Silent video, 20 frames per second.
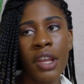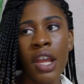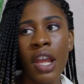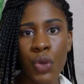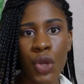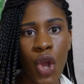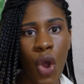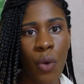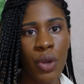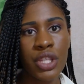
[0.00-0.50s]

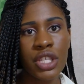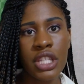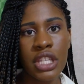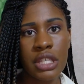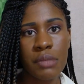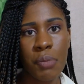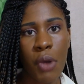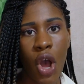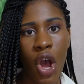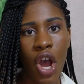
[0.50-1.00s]
We go into
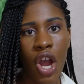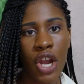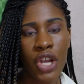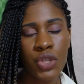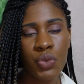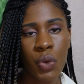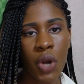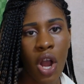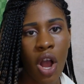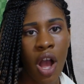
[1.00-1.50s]
these
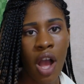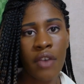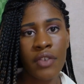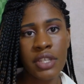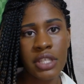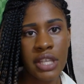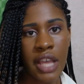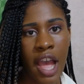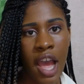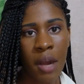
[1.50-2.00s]
bars, we're
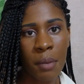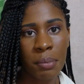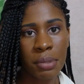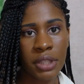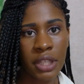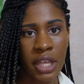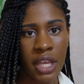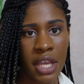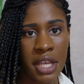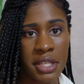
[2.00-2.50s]
obviously out of
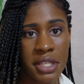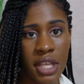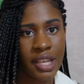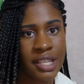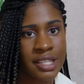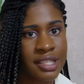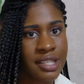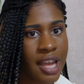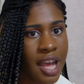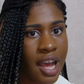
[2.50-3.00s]
place.
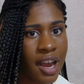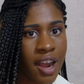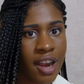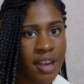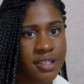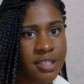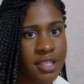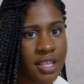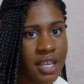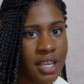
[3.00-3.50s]
It's not
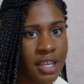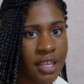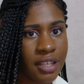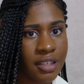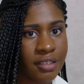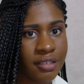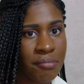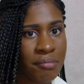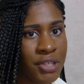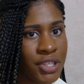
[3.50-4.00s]
our scene.
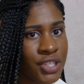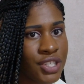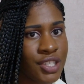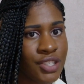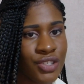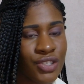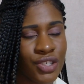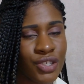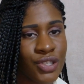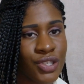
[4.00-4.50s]
But
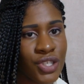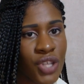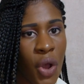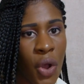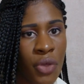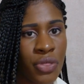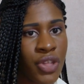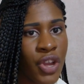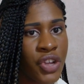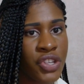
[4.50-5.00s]
she's just
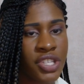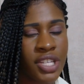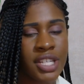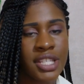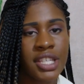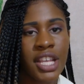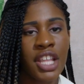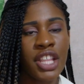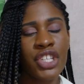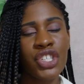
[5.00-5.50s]
so thirsty to
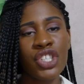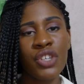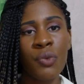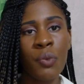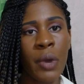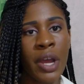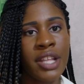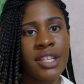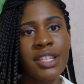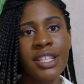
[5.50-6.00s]
say that she
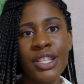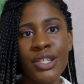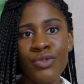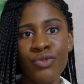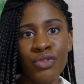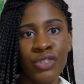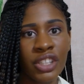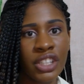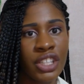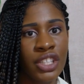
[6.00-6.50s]
went to this
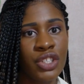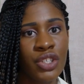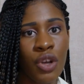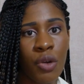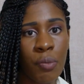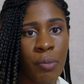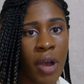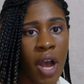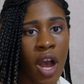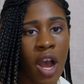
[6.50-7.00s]
really
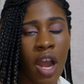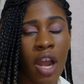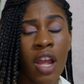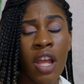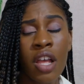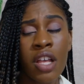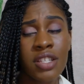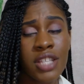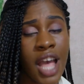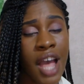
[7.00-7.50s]
dope bar.
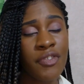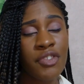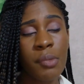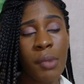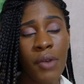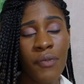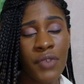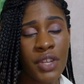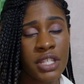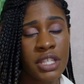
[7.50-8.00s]
So after
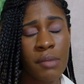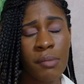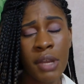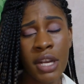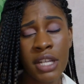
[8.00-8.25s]
about 15